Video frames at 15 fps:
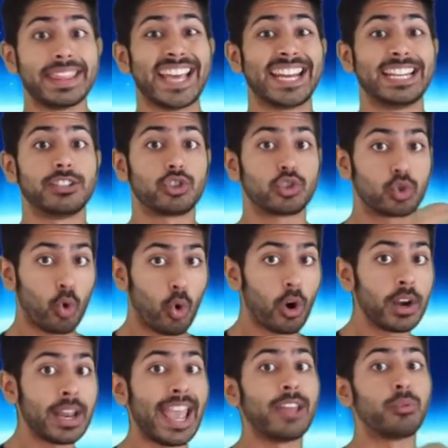that is
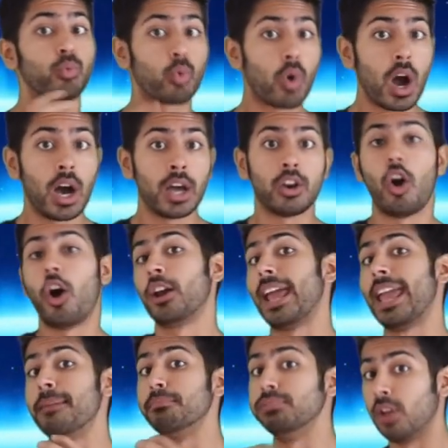stored and run on
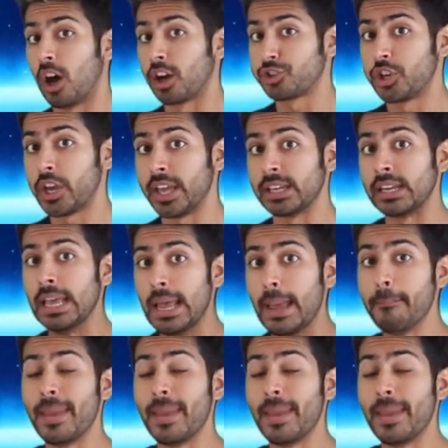a blockchain,